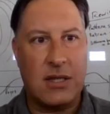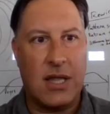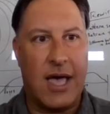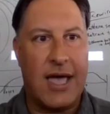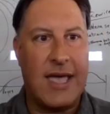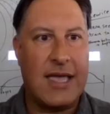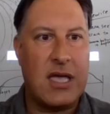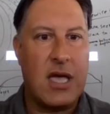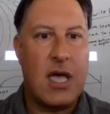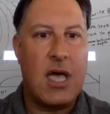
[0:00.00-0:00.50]

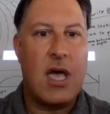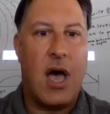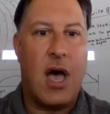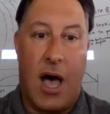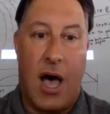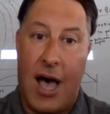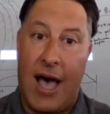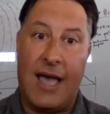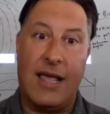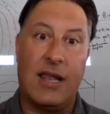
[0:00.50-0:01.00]
Like,
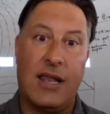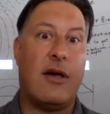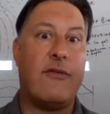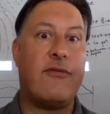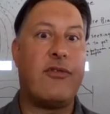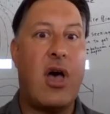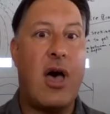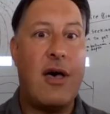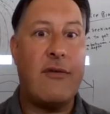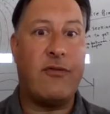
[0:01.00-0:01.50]
I love
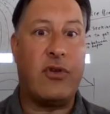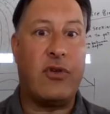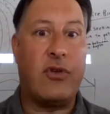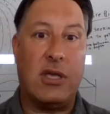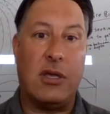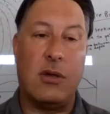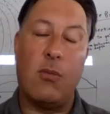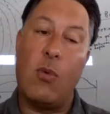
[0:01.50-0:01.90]
coffee.